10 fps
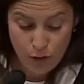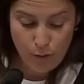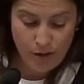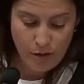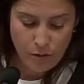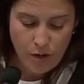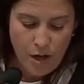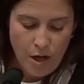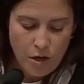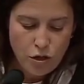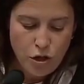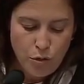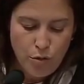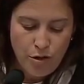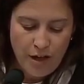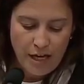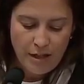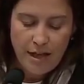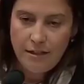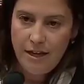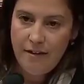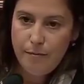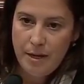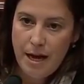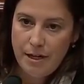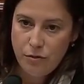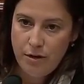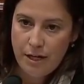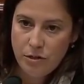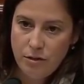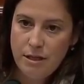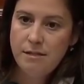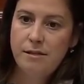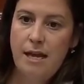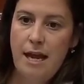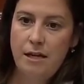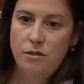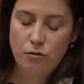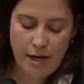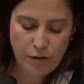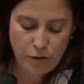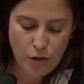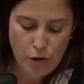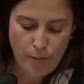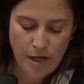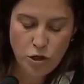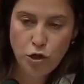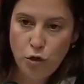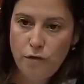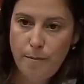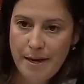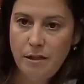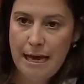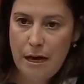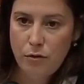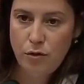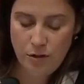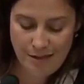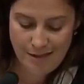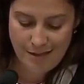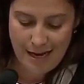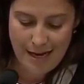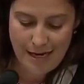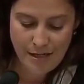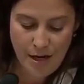with you. Do you think that the FBI director, in this case Director Comey, should have been allowed to decide